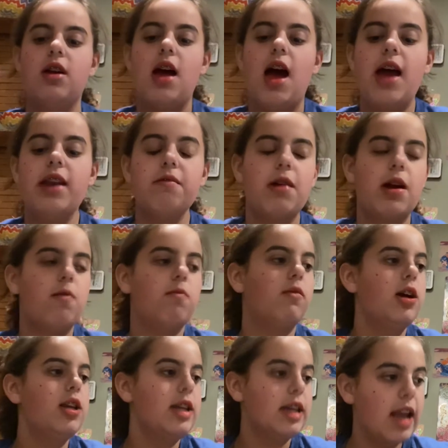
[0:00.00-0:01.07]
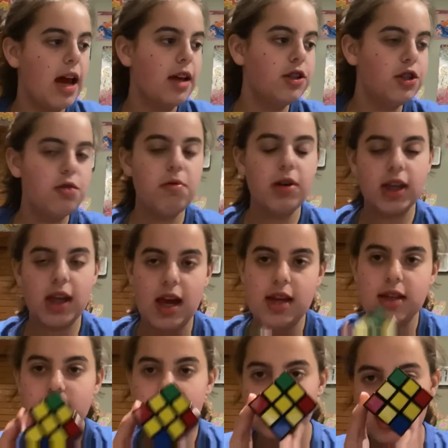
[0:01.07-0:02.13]
Anyway, what next you want to get
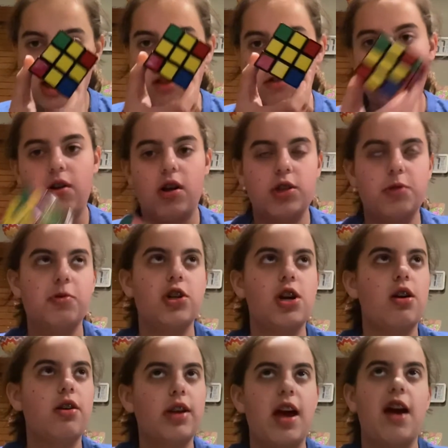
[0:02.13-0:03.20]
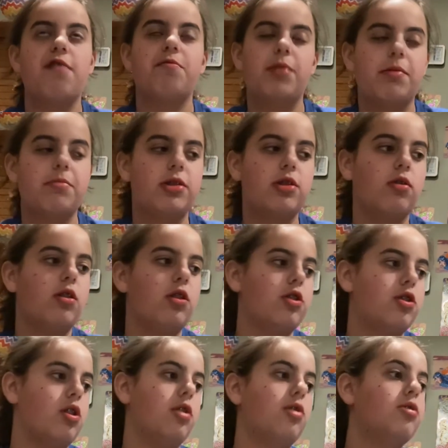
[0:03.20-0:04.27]
is the yellow cross, which I already have, but I'm still going to
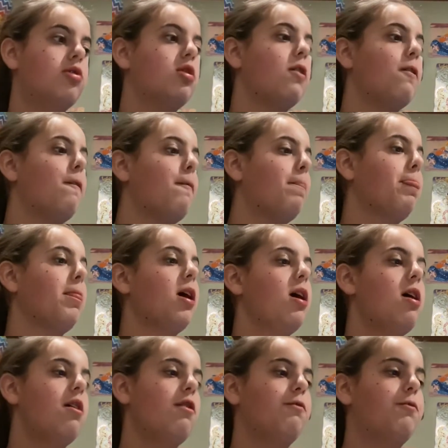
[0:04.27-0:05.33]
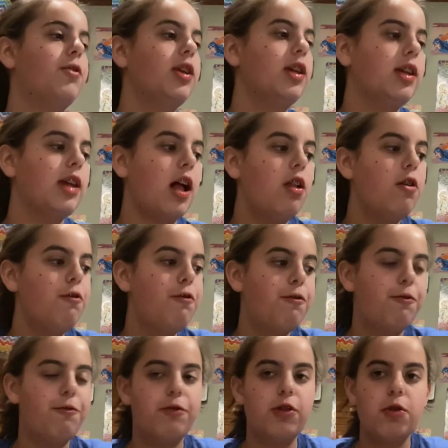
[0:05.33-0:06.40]
show you. So, for the yellow,
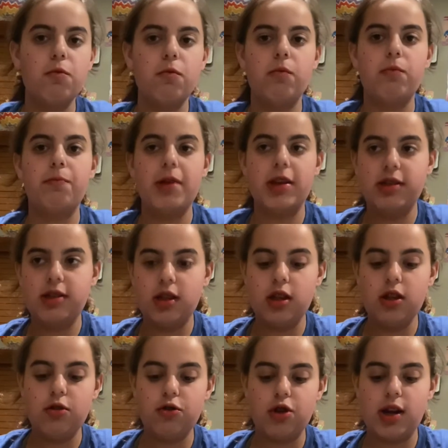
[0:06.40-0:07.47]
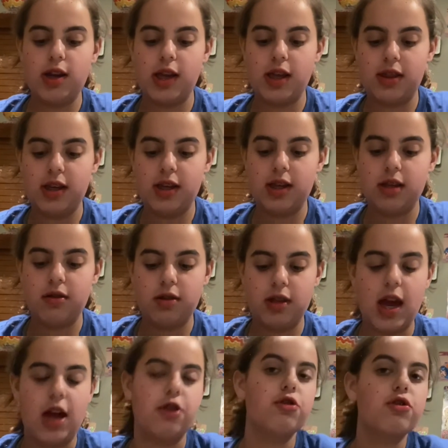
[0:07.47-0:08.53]
you're trying to get the
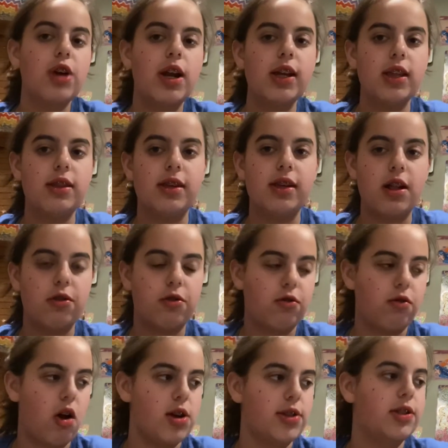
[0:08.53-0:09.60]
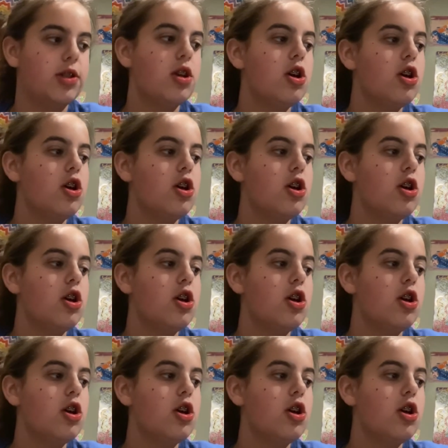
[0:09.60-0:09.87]
yellow cross.